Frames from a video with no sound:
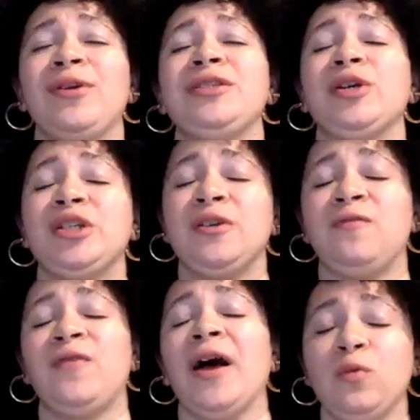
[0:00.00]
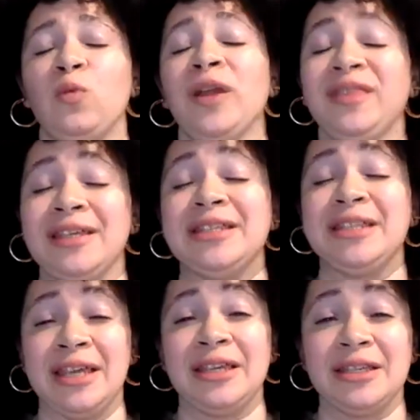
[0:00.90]
research to find what
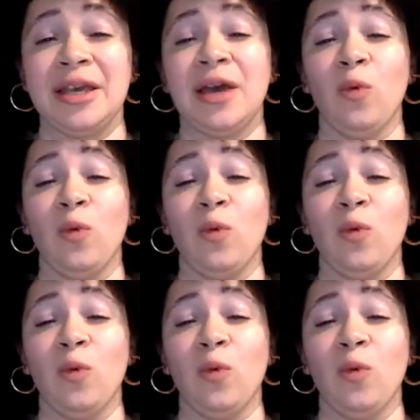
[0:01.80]
this is.